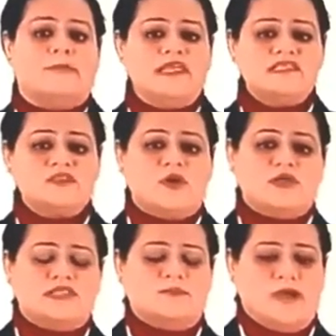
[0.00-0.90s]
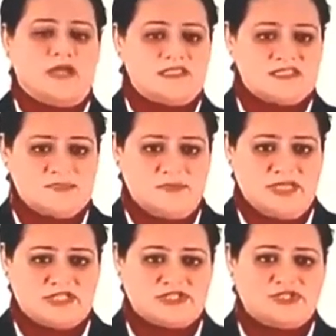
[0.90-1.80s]
Based on the
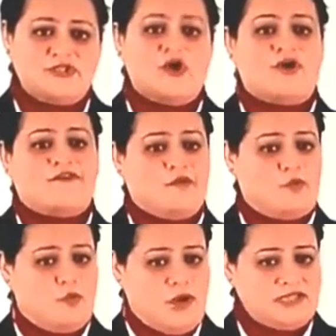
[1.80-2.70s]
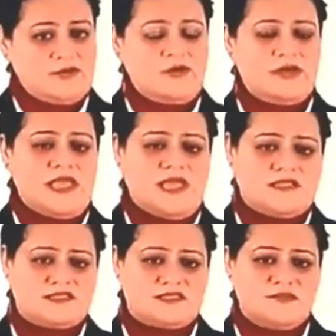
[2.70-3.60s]
participation of one
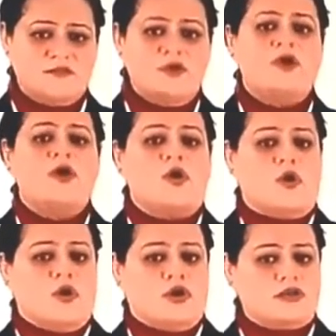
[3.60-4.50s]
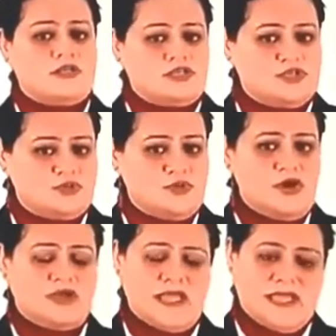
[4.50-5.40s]
organism or two
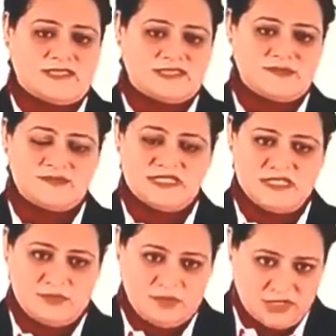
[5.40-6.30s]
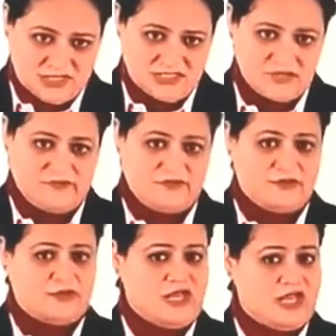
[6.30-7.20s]
organisms in the process of
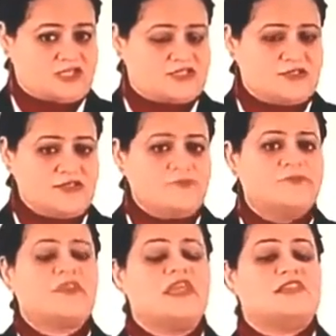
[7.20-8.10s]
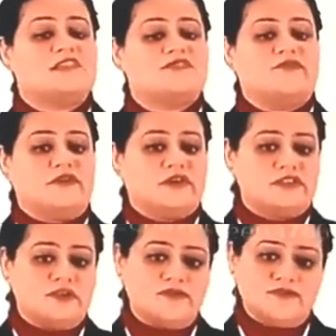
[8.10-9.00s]
reproduction, it is
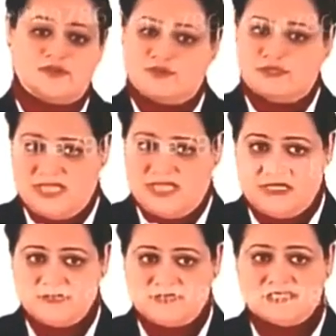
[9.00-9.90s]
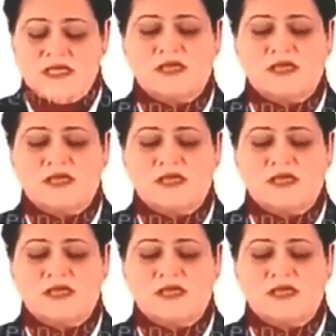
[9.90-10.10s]
further of two types